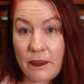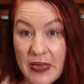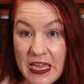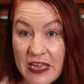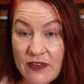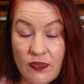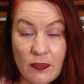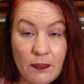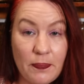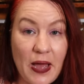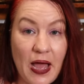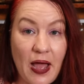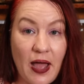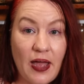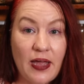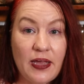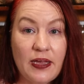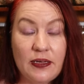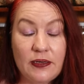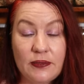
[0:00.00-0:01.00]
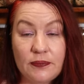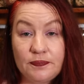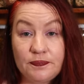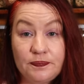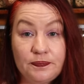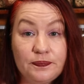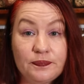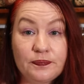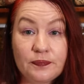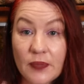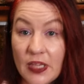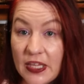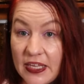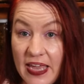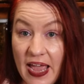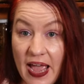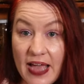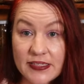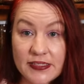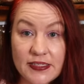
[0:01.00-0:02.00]
even pain,
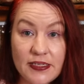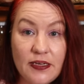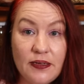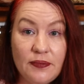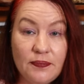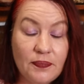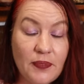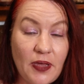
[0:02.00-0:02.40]
gassy,